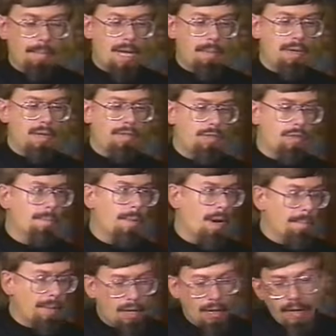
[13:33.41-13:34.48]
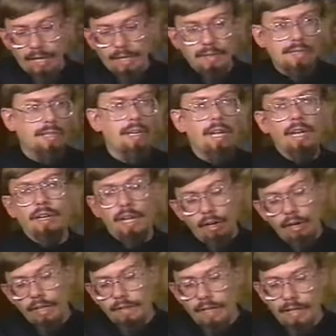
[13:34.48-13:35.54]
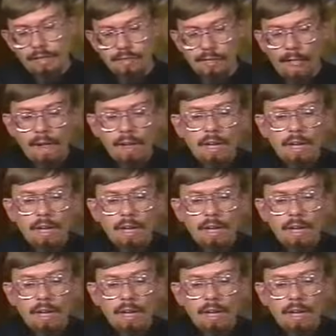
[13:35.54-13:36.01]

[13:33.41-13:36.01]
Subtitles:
maybe a few barbarians and heretics.